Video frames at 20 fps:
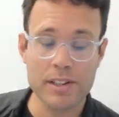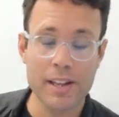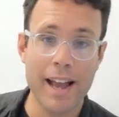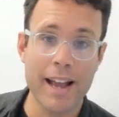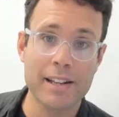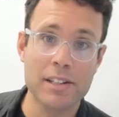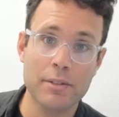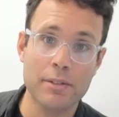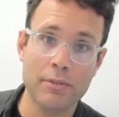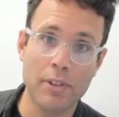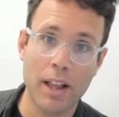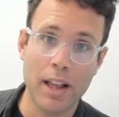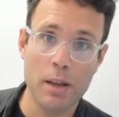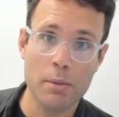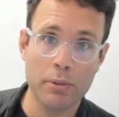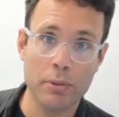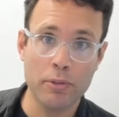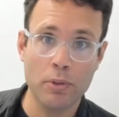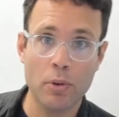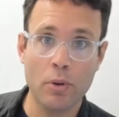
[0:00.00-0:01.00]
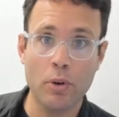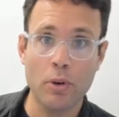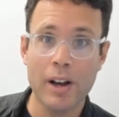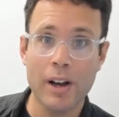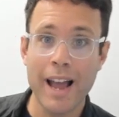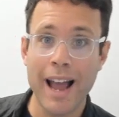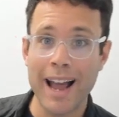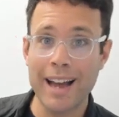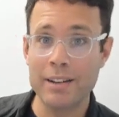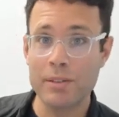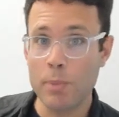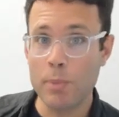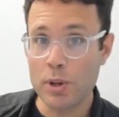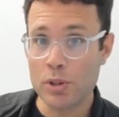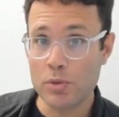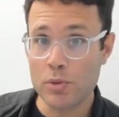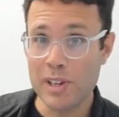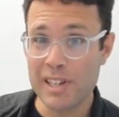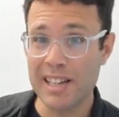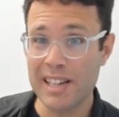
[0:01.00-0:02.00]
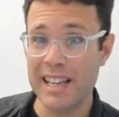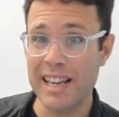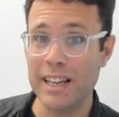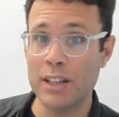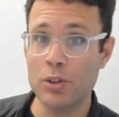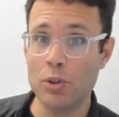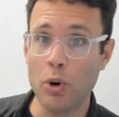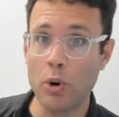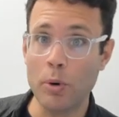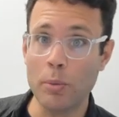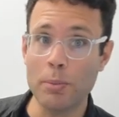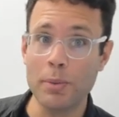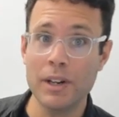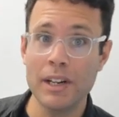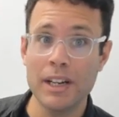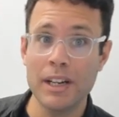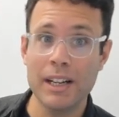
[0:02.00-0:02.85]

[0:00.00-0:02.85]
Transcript: Hexafly before, and most recently Enorm.